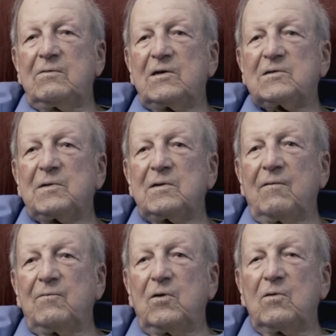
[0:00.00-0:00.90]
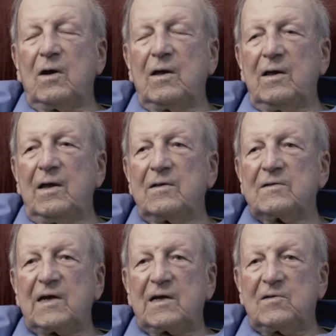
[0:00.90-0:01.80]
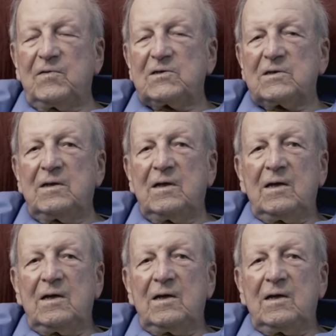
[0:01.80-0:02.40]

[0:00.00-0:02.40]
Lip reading: Regiment and the 2nd Division